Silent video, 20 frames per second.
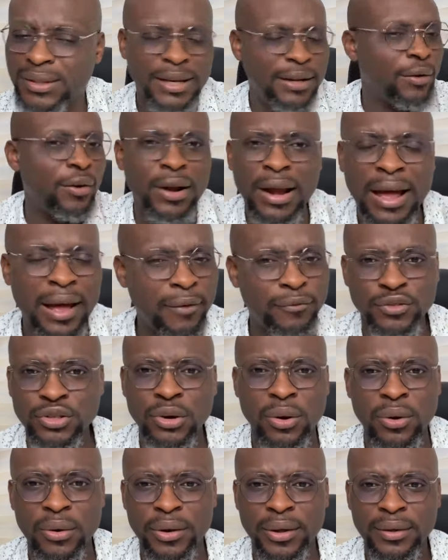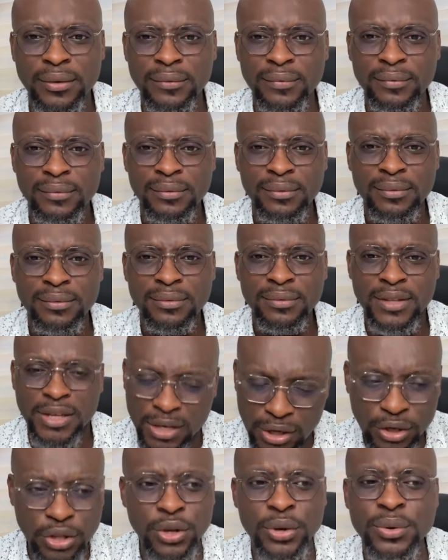They don't have joy.
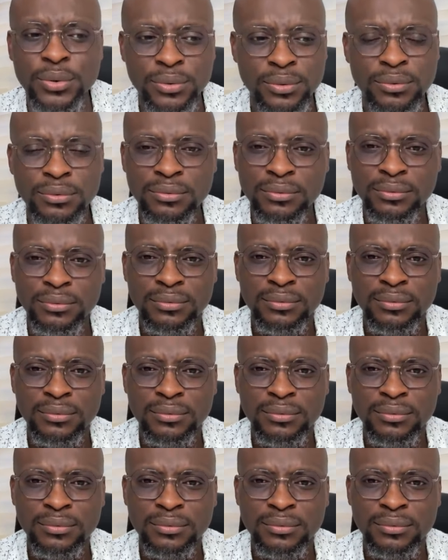He knew